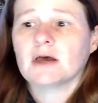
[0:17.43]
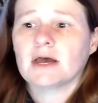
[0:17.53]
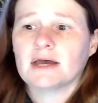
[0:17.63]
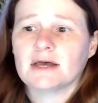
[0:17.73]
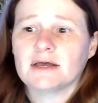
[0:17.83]

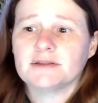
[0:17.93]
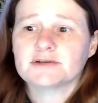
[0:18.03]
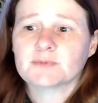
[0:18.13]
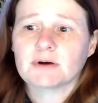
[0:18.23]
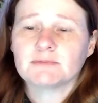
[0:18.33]
And this
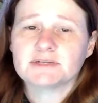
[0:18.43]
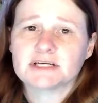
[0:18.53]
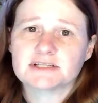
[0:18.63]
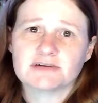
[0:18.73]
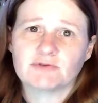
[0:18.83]
problem
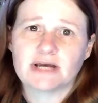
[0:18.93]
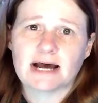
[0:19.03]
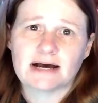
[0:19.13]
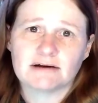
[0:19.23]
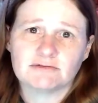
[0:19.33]
says that if we
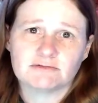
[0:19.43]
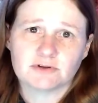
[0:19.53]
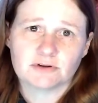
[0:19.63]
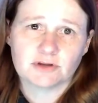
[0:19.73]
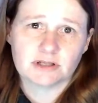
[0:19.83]
have
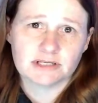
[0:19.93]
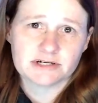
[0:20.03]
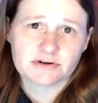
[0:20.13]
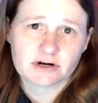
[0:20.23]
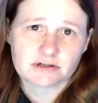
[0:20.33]
the
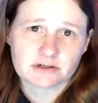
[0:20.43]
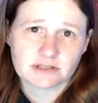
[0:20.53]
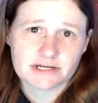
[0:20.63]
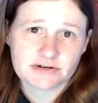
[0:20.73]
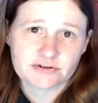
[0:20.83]

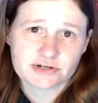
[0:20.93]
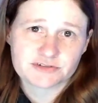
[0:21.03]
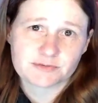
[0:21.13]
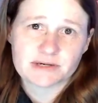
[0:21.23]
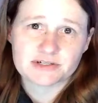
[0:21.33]
linear
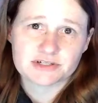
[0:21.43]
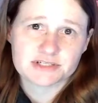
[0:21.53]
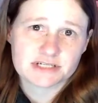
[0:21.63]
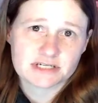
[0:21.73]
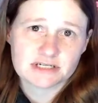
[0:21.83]
transformations
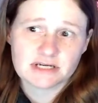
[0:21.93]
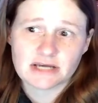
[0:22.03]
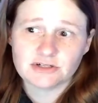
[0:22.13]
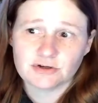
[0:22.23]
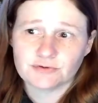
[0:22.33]
t
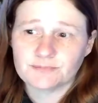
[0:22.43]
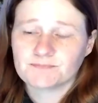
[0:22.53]
and u